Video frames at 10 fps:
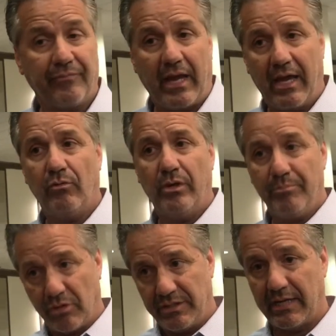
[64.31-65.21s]
How do we
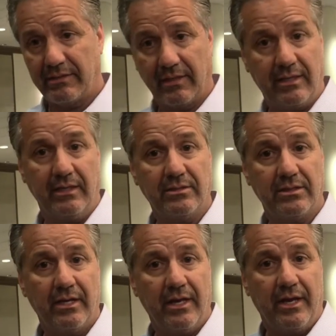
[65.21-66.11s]
protect the
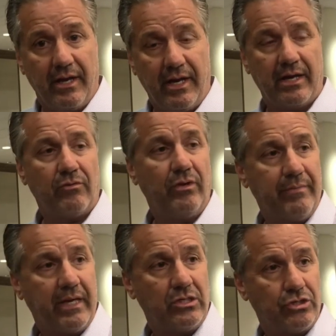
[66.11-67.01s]
kids? How do we
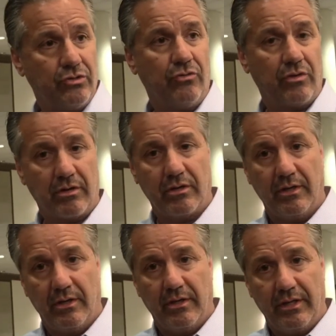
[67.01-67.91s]
make sure
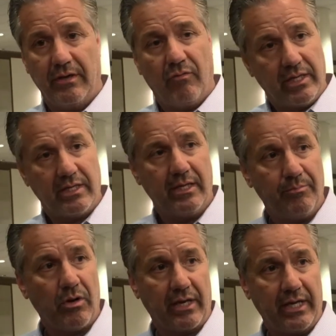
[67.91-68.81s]
that we
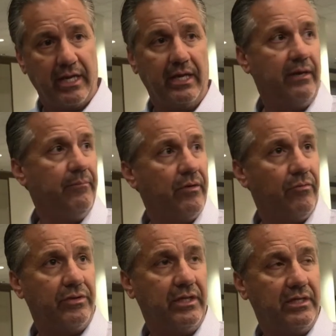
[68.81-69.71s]
keep our game
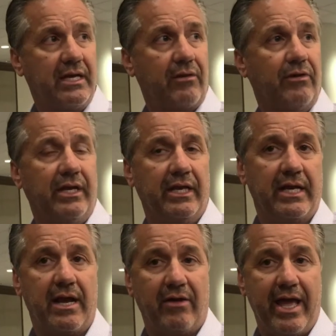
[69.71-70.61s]
with the integrity it
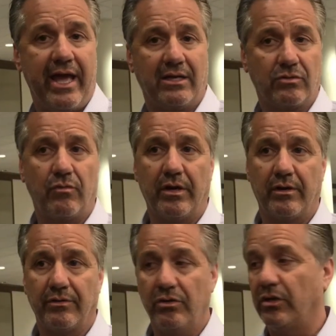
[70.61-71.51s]
now has,
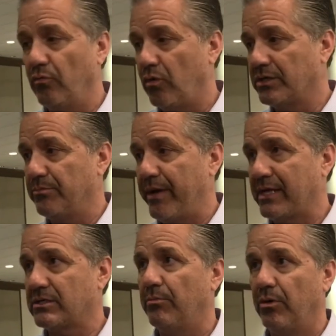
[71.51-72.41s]
where you can watch a
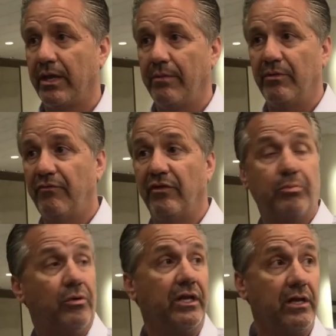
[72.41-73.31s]
basketball game and feel
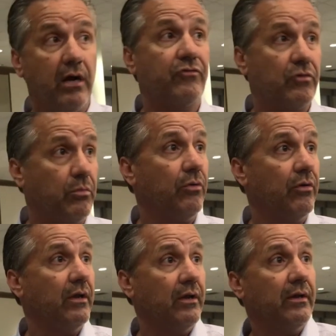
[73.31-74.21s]
pretty comfortable
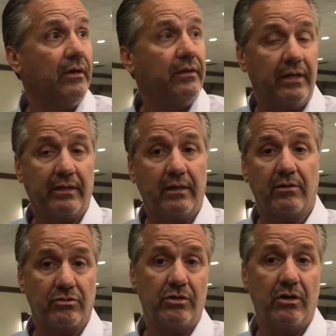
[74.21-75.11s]
that
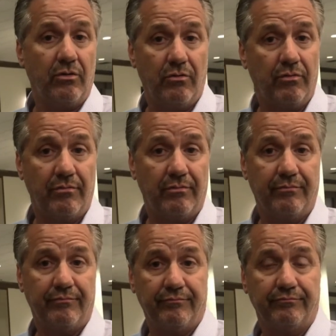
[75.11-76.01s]
there's no
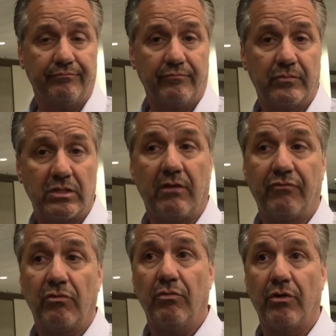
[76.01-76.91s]

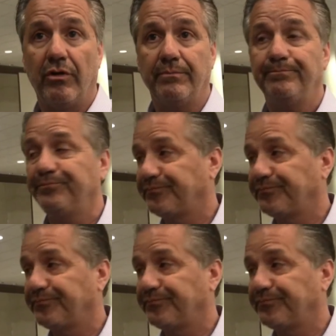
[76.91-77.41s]
stuff going on?